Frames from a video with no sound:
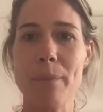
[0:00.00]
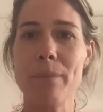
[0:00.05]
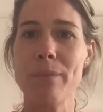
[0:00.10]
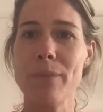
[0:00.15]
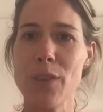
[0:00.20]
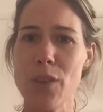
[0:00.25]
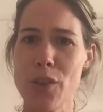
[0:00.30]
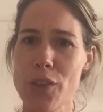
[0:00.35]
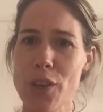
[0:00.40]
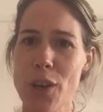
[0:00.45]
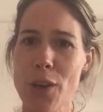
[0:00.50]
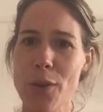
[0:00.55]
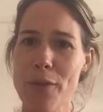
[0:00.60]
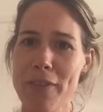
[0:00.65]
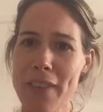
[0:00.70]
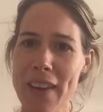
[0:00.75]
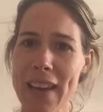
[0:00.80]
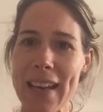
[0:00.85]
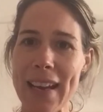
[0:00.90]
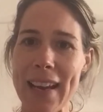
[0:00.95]
to show your
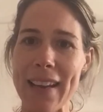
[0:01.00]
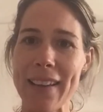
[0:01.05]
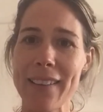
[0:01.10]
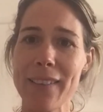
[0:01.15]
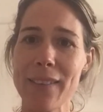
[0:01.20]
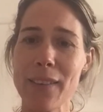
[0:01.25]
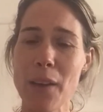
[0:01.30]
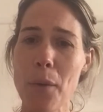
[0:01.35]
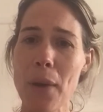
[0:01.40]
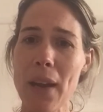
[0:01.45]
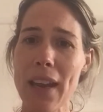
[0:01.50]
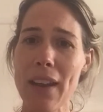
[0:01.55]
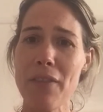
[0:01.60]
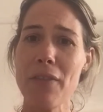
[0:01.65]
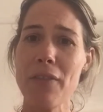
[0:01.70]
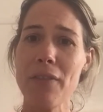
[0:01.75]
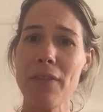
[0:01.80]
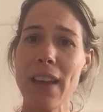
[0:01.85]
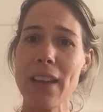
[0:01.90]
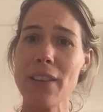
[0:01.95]
feelings. So
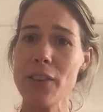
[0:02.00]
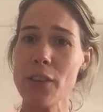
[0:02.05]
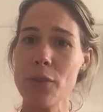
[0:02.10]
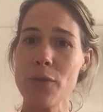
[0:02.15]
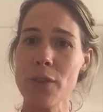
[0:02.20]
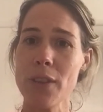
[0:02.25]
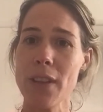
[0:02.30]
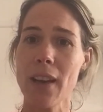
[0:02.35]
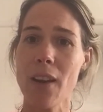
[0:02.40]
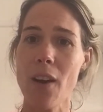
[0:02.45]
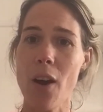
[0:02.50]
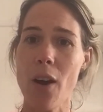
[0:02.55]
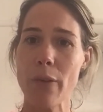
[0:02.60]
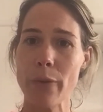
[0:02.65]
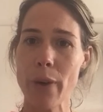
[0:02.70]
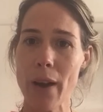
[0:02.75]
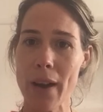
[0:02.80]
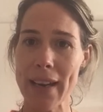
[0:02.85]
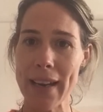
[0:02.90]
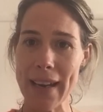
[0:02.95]
if they're children that can't
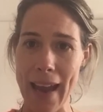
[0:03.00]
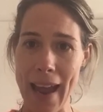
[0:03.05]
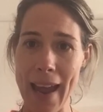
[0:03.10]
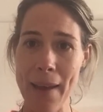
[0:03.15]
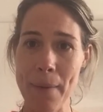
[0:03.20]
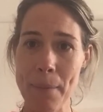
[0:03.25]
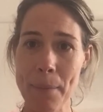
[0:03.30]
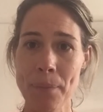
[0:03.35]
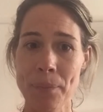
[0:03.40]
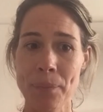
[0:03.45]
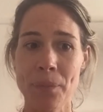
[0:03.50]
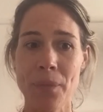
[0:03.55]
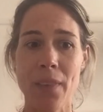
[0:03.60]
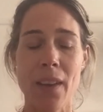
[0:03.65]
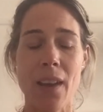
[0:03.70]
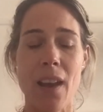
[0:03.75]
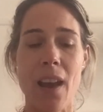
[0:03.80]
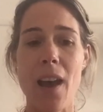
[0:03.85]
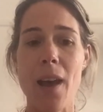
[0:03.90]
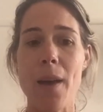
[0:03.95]
write yet,
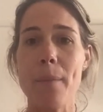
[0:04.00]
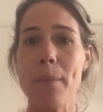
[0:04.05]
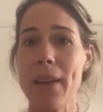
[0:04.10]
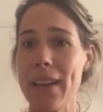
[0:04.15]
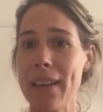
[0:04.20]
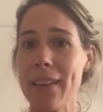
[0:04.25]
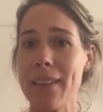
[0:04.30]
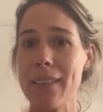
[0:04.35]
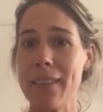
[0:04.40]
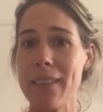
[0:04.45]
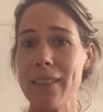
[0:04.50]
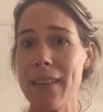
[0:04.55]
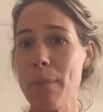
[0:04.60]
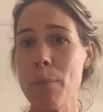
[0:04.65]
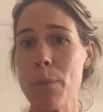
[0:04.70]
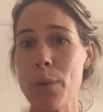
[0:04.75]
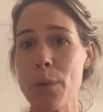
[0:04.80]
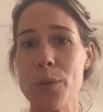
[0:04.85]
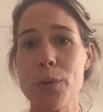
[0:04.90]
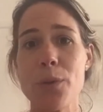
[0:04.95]
it's
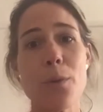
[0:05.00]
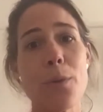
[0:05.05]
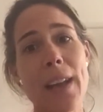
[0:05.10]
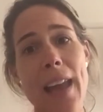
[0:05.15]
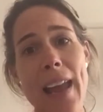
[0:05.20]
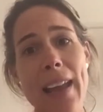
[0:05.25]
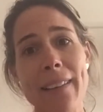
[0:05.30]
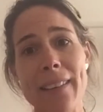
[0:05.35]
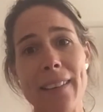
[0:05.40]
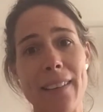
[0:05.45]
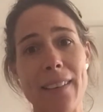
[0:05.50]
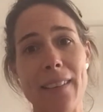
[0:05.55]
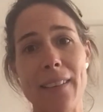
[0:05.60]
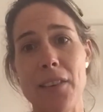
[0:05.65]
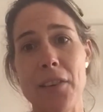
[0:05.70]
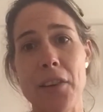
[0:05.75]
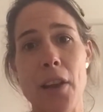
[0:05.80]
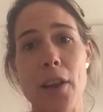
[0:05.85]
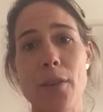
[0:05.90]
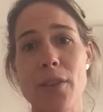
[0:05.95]
symbols or letters,
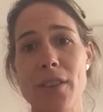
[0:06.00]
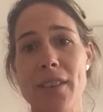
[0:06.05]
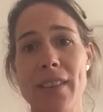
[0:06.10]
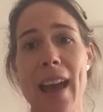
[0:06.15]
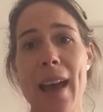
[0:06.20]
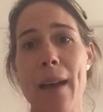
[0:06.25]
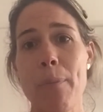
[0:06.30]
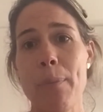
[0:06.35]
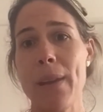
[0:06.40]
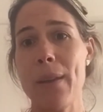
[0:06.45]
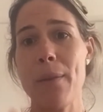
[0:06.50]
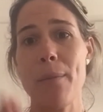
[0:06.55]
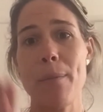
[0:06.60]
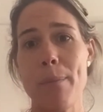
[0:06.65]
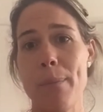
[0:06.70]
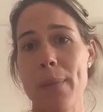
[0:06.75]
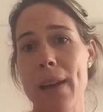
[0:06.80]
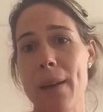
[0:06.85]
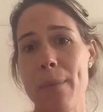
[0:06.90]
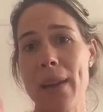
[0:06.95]
you know, just happy,
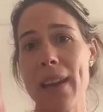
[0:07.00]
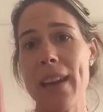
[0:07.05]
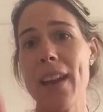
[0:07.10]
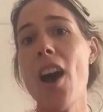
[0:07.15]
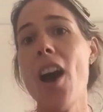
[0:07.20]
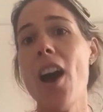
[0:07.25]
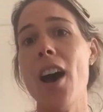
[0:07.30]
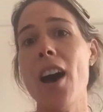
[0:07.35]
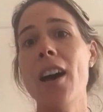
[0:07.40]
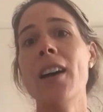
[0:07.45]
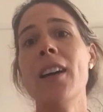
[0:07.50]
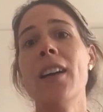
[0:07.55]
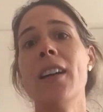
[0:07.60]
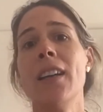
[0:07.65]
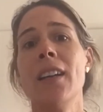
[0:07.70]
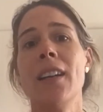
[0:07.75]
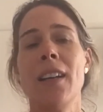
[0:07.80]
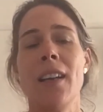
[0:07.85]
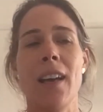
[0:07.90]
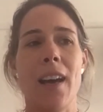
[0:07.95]
a big H,
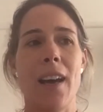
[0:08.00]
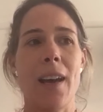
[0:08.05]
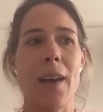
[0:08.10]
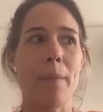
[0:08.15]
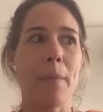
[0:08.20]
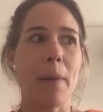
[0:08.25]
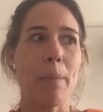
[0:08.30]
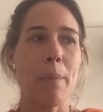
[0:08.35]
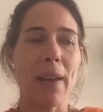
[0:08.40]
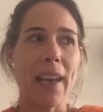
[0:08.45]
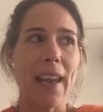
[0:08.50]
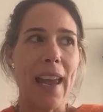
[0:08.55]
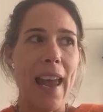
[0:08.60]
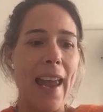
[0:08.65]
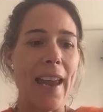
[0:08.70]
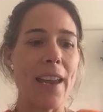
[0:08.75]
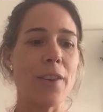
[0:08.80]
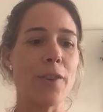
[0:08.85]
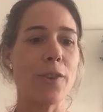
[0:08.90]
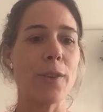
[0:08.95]
a big
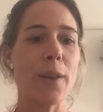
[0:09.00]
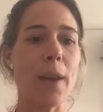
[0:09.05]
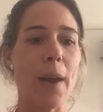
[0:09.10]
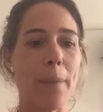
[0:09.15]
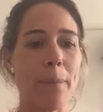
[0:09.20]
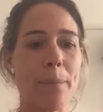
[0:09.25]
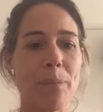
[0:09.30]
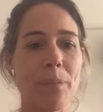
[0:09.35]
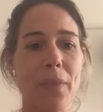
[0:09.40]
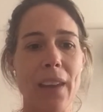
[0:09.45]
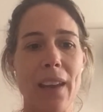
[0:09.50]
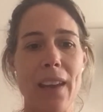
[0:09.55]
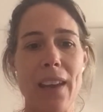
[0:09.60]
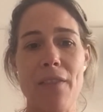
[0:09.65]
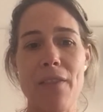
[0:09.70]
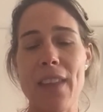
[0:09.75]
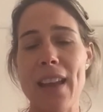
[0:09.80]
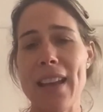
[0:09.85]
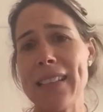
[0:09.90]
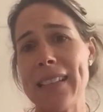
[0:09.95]
H.
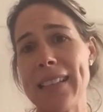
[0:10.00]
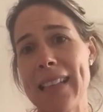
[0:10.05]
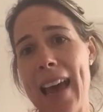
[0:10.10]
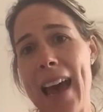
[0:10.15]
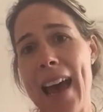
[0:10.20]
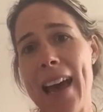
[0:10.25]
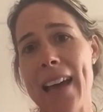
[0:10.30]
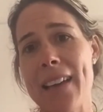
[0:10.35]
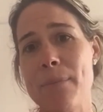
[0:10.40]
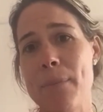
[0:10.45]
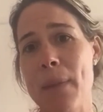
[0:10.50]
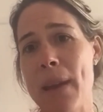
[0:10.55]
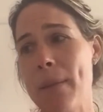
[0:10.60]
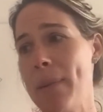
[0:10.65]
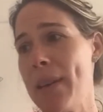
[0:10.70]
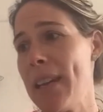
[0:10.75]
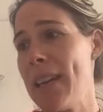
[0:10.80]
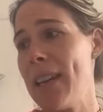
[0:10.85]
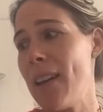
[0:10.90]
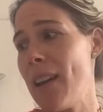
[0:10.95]
If they're sad,
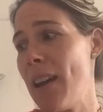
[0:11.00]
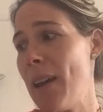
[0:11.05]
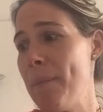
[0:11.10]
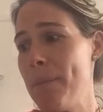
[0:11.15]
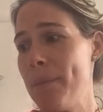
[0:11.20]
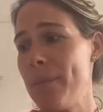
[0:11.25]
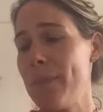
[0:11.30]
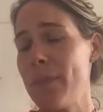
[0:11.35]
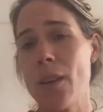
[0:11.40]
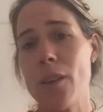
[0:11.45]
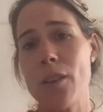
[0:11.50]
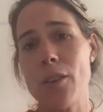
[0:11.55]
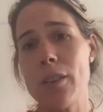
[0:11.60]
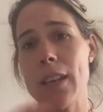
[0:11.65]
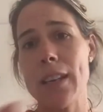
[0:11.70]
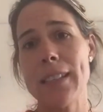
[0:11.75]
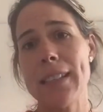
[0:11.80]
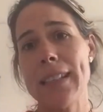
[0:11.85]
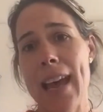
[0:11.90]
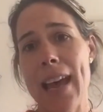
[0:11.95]
maybe
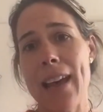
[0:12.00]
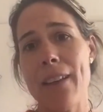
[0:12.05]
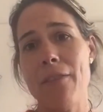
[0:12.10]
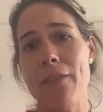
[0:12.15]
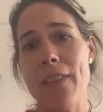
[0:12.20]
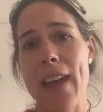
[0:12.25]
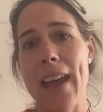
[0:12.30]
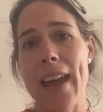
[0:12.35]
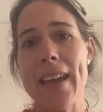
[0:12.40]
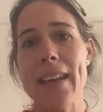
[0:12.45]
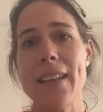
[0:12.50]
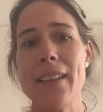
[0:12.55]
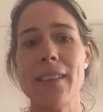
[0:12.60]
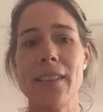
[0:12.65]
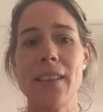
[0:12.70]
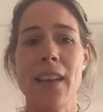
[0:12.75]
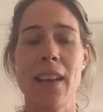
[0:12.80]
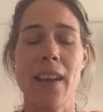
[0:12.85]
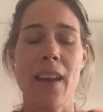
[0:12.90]
a sad face.